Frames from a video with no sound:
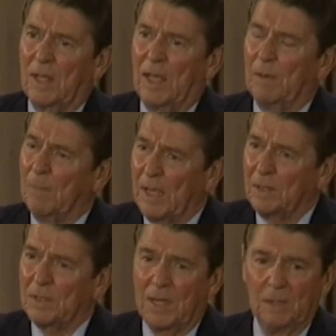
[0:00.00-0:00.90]
and
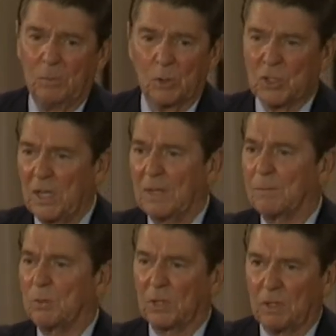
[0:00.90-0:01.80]
maintain
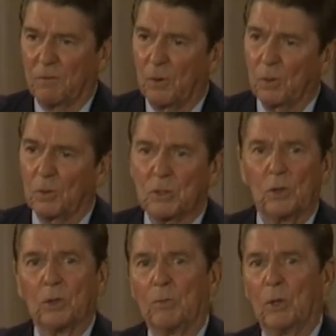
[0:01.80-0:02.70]
museums with the photos
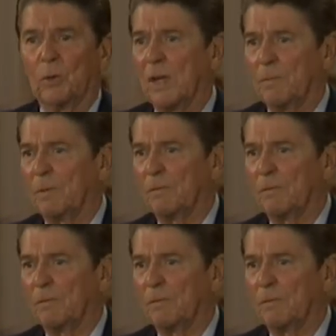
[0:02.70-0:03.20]
all blown up